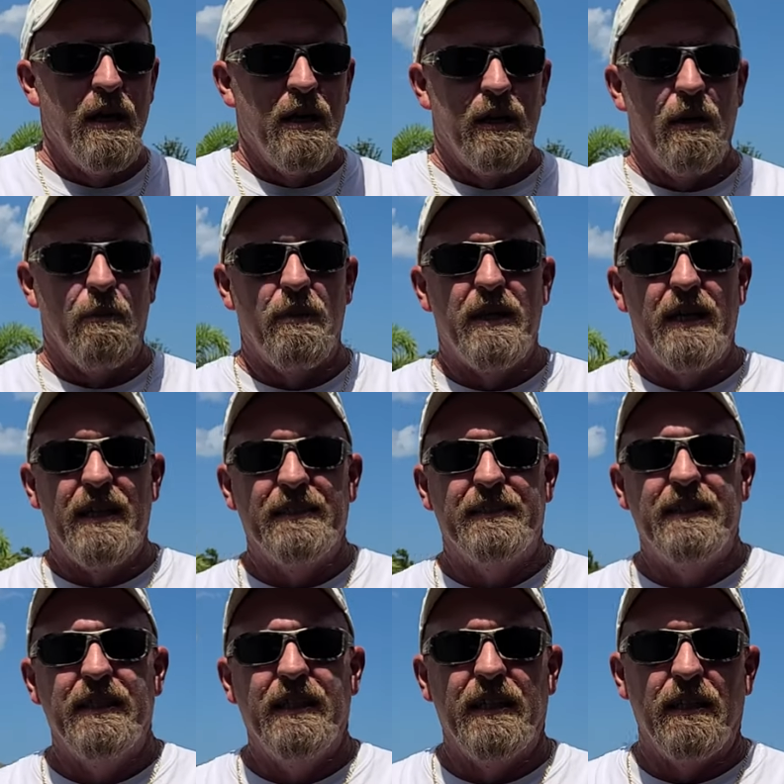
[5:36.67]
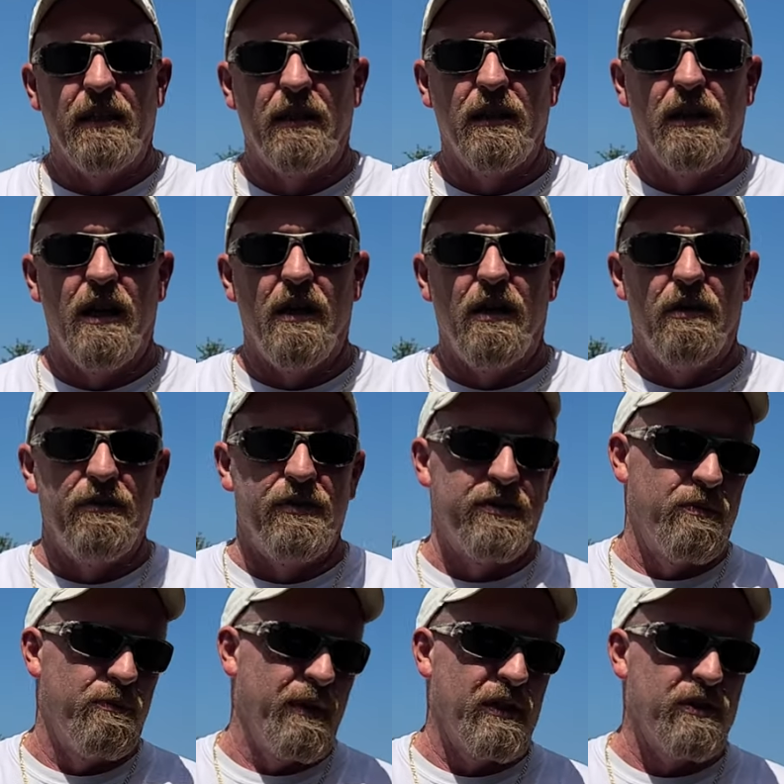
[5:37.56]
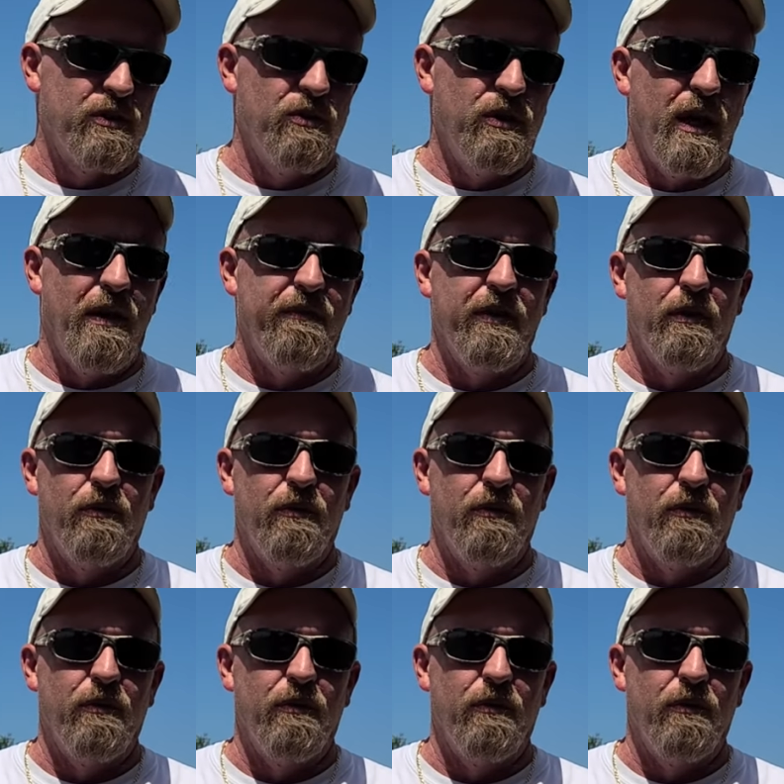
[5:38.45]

Number 19, gloves. Make sure you have a